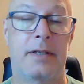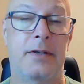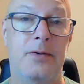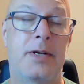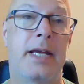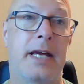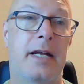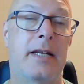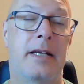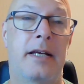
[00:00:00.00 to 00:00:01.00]
You
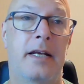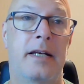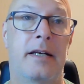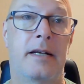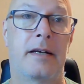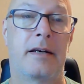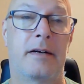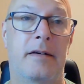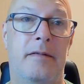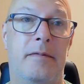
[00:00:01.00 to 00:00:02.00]
can get
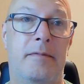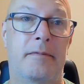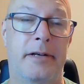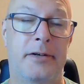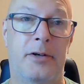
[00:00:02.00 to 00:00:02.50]
in